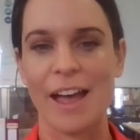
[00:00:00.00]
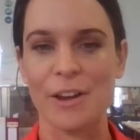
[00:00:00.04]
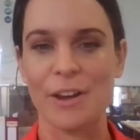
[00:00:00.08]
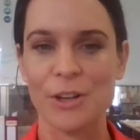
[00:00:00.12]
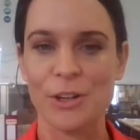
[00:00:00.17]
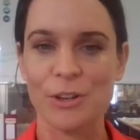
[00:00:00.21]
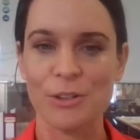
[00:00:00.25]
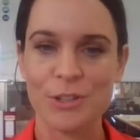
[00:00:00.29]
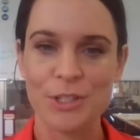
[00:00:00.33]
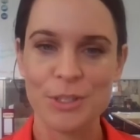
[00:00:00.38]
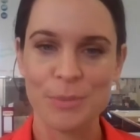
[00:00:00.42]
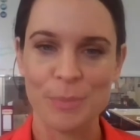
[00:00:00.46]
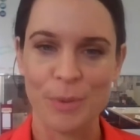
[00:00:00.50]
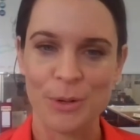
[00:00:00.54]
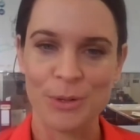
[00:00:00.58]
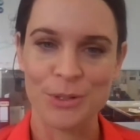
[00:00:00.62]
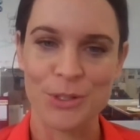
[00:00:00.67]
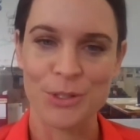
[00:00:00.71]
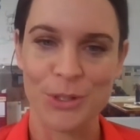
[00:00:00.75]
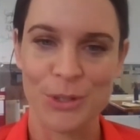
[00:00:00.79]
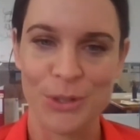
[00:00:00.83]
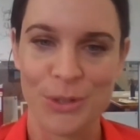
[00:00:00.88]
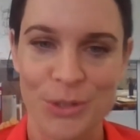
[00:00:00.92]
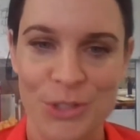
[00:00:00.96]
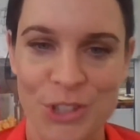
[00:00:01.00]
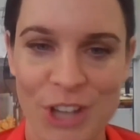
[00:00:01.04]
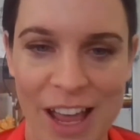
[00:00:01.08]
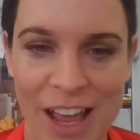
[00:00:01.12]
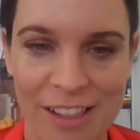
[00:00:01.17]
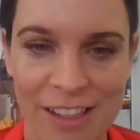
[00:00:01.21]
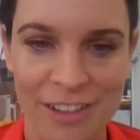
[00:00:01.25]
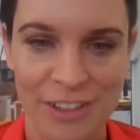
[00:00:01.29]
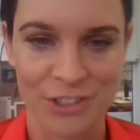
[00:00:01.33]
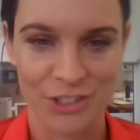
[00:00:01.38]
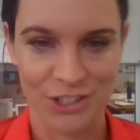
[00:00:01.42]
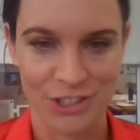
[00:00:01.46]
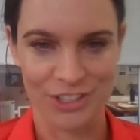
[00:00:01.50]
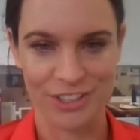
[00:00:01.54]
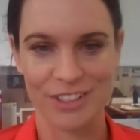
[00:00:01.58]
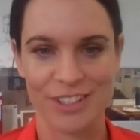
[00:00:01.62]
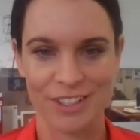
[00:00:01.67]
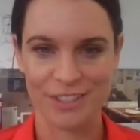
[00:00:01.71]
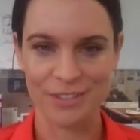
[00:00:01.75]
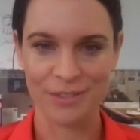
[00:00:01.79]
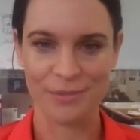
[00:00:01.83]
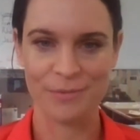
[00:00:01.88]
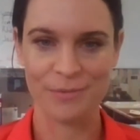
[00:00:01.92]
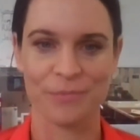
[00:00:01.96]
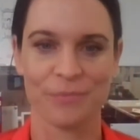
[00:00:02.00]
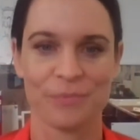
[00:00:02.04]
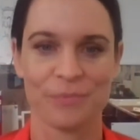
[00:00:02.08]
do you respond to challenges?